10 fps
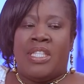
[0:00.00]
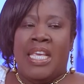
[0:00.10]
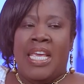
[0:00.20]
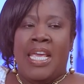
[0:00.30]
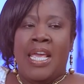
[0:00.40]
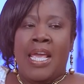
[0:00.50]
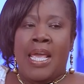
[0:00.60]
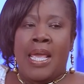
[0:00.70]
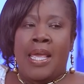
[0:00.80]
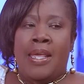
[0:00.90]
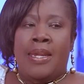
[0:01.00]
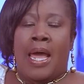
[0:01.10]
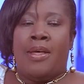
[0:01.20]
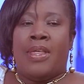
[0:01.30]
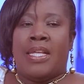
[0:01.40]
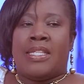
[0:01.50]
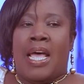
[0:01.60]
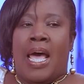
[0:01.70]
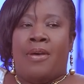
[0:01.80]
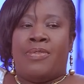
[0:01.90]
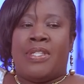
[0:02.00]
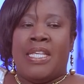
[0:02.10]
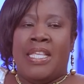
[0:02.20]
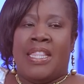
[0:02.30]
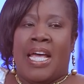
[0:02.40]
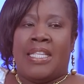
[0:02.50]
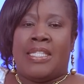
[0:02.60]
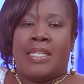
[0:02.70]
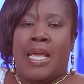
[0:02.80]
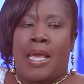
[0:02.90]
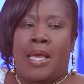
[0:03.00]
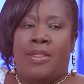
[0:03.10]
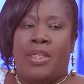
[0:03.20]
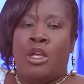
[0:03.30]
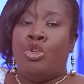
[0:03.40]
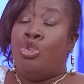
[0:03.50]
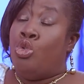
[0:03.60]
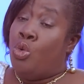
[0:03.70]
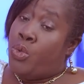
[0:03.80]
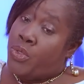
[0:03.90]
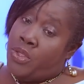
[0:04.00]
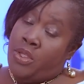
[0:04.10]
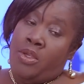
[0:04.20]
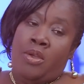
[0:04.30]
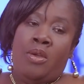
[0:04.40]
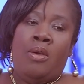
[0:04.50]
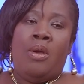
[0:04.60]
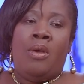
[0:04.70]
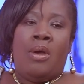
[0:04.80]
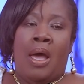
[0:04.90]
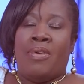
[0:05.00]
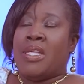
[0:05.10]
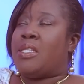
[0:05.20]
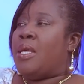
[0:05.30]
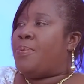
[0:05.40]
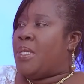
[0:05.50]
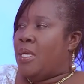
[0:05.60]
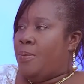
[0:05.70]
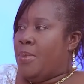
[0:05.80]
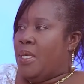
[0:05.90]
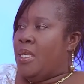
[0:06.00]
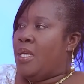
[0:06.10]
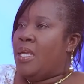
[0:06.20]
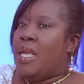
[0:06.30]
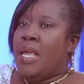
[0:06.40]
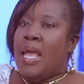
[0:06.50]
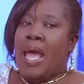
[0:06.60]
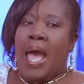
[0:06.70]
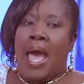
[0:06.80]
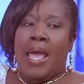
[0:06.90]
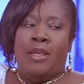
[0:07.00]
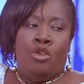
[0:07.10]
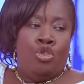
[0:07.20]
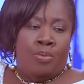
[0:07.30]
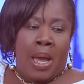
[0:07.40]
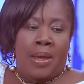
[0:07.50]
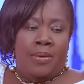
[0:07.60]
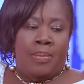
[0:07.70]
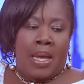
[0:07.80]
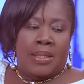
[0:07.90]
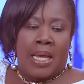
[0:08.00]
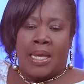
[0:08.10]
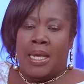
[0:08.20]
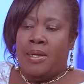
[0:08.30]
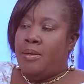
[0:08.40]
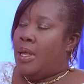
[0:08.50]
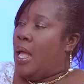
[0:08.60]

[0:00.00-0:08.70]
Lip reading: see, now that I've seen that the youth have accepted me, my single,